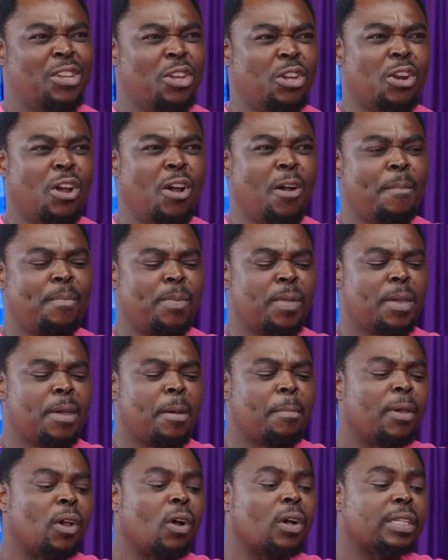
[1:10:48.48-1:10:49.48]
know,
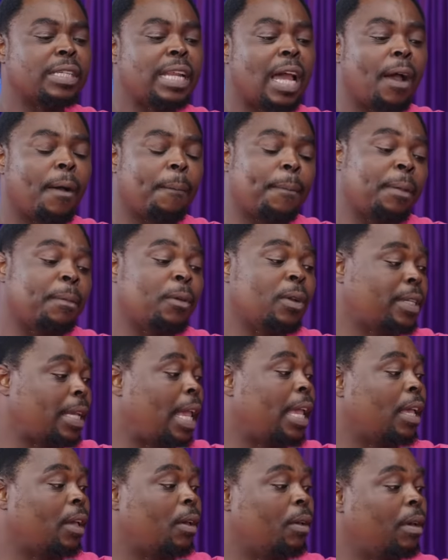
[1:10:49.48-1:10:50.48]
because now people
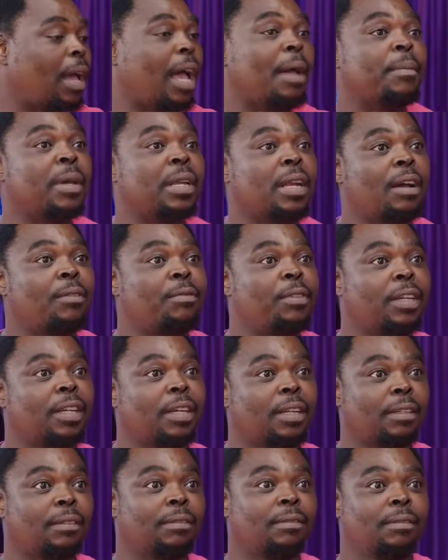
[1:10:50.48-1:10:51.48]
saying I'm an
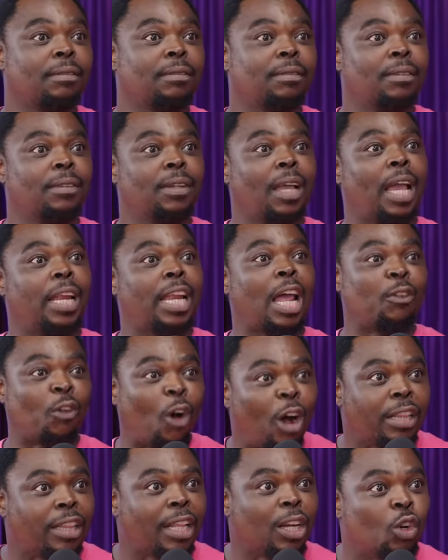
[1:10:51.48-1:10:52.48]
African and I've
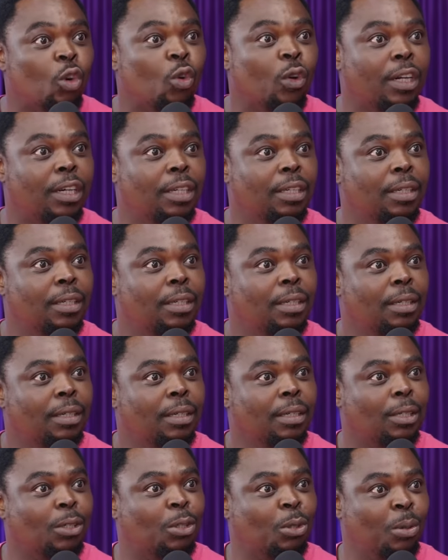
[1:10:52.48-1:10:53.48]
got the look,
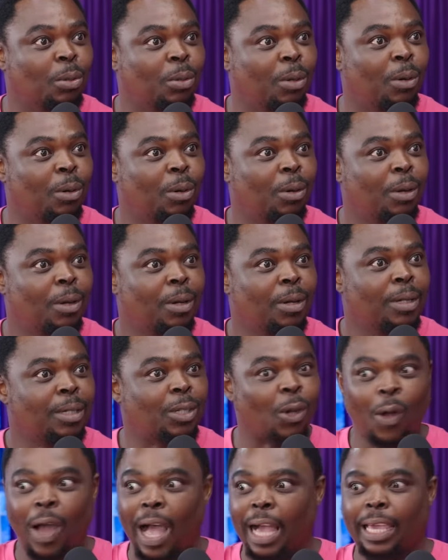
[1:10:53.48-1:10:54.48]
you know,
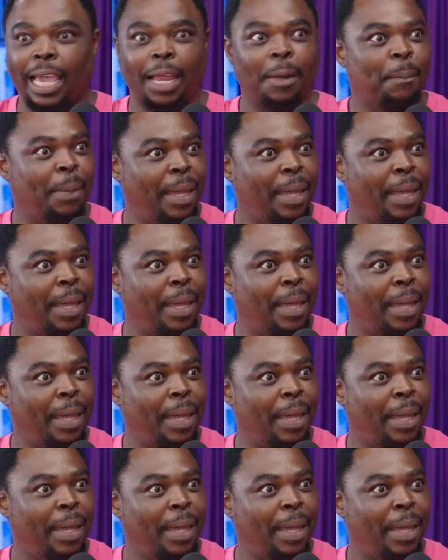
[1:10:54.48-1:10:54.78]
so I can